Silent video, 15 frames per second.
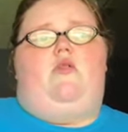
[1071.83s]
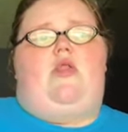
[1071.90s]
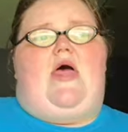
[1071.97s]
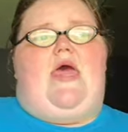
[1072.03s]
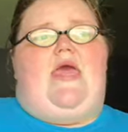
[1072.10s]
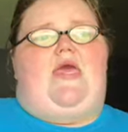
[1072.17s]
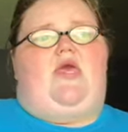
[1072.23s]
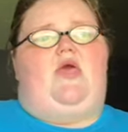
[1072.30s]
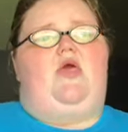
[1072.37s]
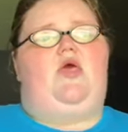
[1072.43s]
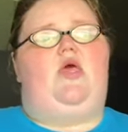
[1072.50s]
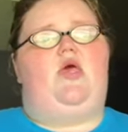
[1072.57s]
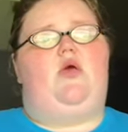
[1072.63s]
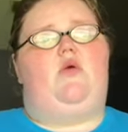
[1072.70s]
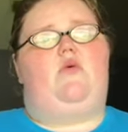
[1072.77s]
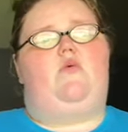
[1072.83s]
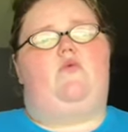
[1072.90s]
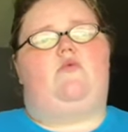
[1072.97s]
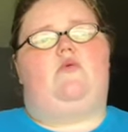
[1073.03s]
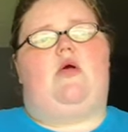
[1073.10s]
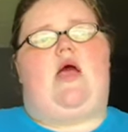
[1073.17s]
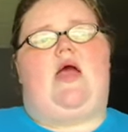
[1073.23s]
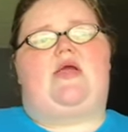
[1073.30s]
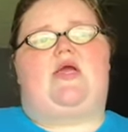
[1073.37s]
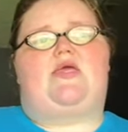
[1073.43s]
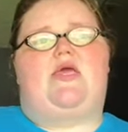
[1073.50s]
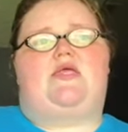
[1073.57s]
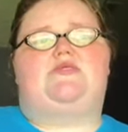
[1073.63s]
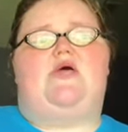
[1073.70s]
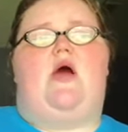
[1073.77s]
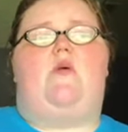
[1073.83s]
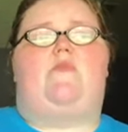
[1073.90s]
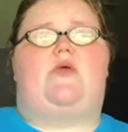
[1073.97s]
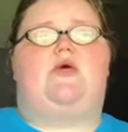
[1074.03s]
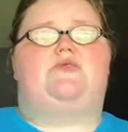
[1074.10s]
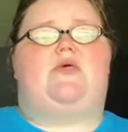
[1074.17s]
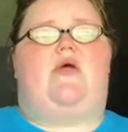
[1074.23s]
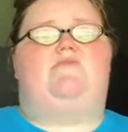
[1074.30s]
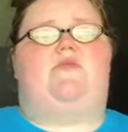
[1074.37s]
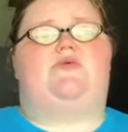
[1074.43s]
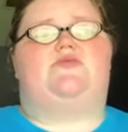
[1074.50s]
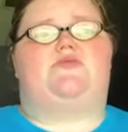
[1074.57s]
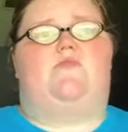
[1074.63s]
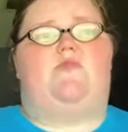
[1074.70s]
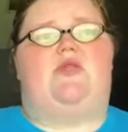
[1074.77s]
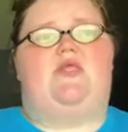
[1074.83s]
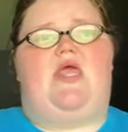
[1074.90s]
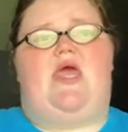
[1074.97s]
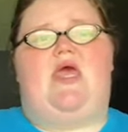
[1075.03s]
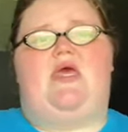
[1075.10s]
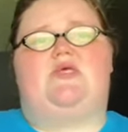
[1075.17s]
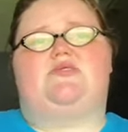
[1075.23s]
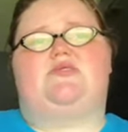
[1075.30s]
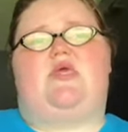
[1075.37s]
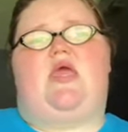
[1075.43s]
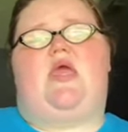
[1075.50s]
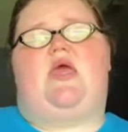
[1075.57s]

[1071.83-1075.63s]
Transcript: Like, I got kicked out because I had missed too many days,